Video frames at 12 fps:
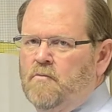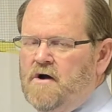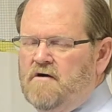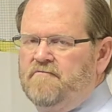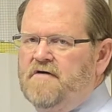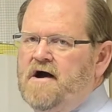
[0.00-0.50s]

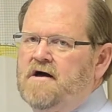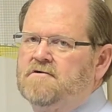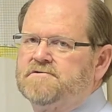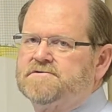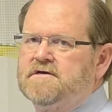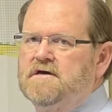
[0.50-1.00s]
well
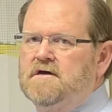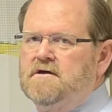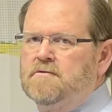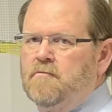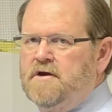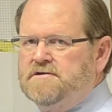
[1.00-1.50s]
files,
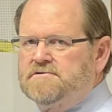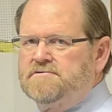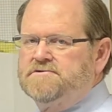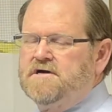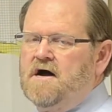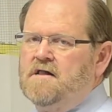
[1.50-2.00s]

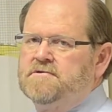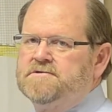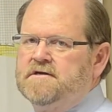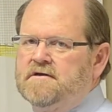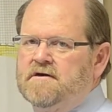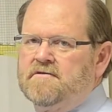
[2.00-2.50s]
regional
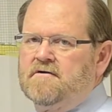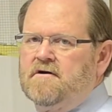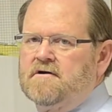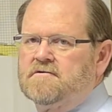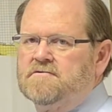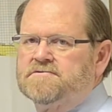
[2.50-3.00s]
geology, and
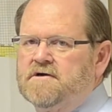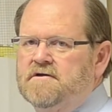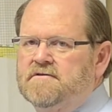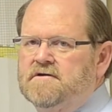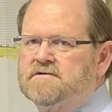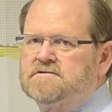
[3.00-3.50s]
other articles
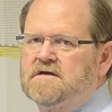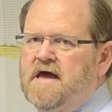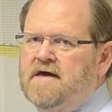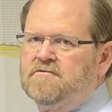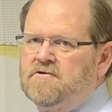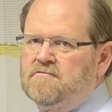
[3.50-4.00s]
on this.
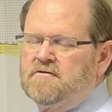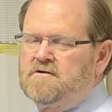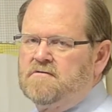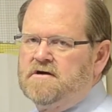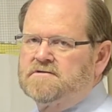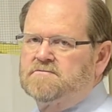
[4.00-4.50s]
At your
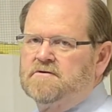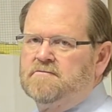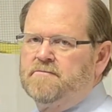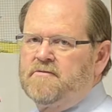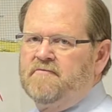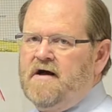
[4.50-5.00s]
request,
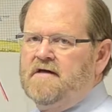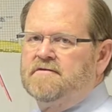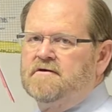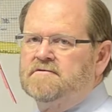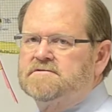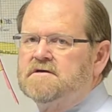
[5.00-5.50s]
we will
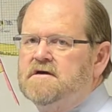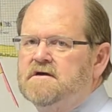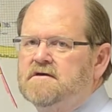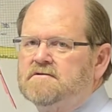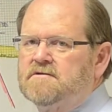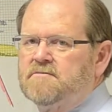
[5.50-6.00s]
provide those
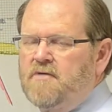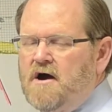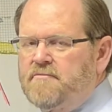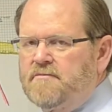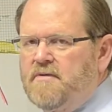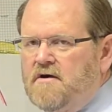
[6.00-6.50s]
to the
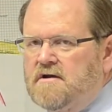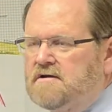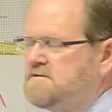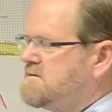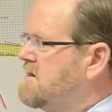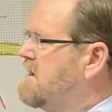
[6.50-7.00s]
proper
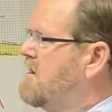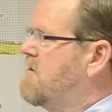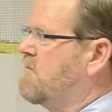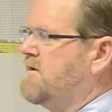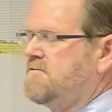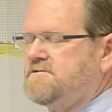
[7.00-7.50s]
parties.
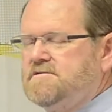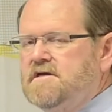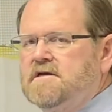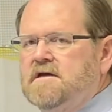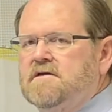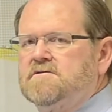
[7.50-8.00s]
We are
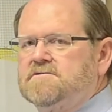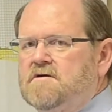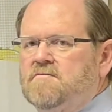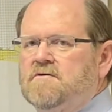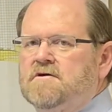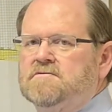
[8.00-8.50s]
seeking
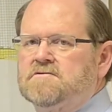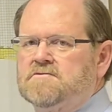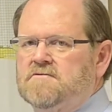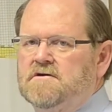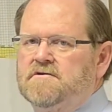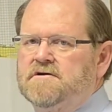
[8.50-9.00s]
someone
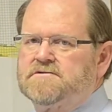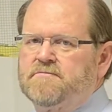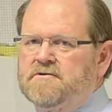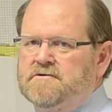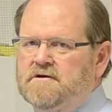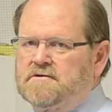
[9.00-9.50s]
to drill
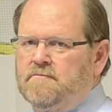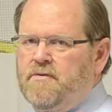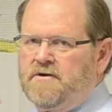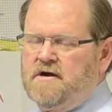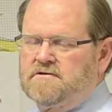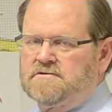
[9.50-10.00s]
this
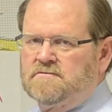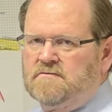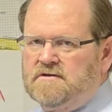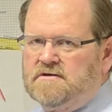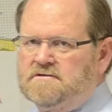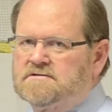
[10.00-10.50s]

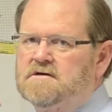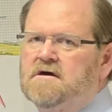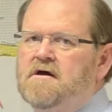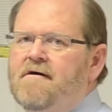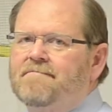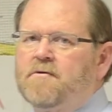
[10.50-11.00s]
production with us,
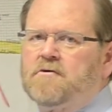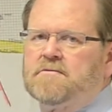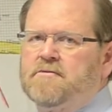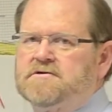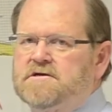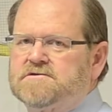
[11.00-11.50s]

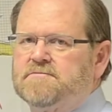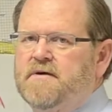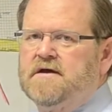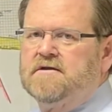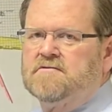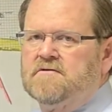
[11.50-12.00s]
or to
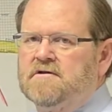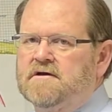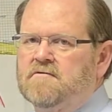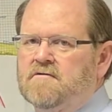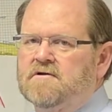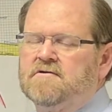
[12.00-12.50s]
participate in
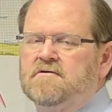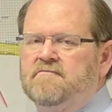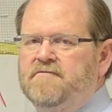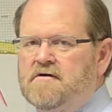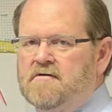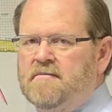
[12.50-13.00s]
drilling, or to
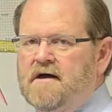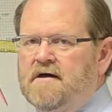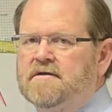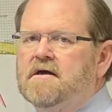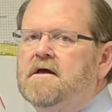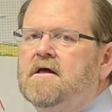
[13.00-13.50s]
do a farm
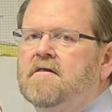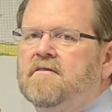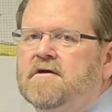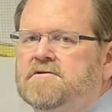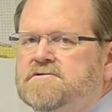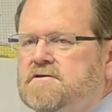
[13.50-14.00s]
out.
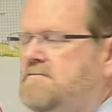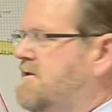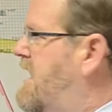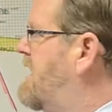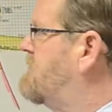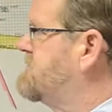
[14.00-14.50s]
The
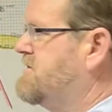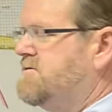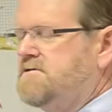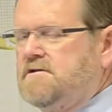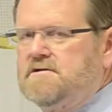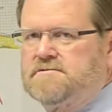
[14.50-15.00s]
general
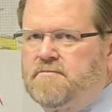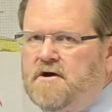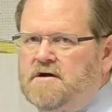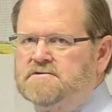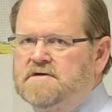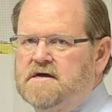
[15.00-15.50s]
acquisition of this
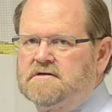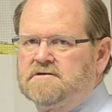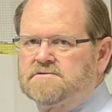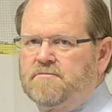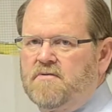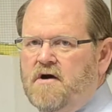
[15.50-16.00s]

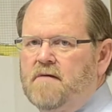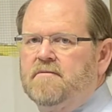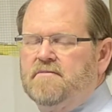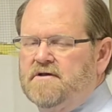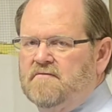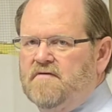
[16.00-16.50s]
project is
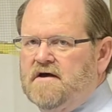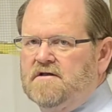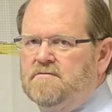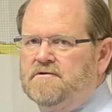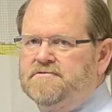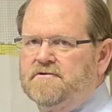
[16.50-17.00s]
probably
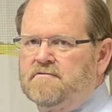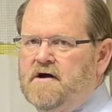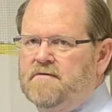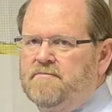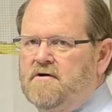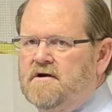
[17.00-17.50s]
available to the
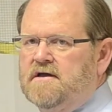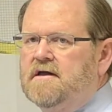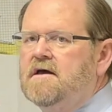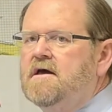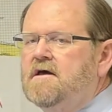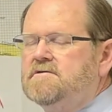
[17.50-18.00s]
right
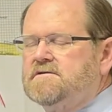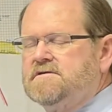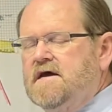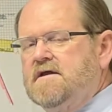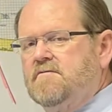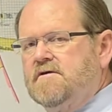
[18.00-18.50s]
party.
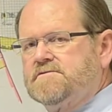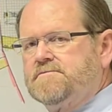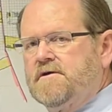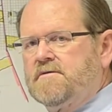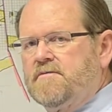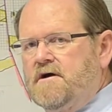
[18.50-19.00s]
To date, we
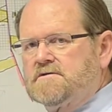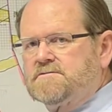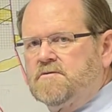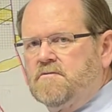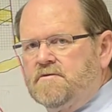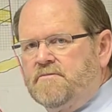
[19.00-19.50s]
have spent
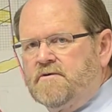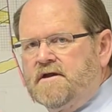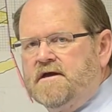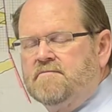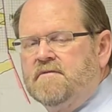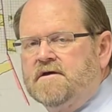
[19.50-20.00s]
approximately
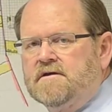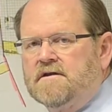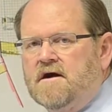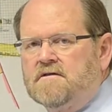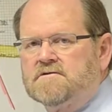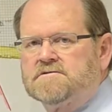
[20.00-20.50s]
$1.8 million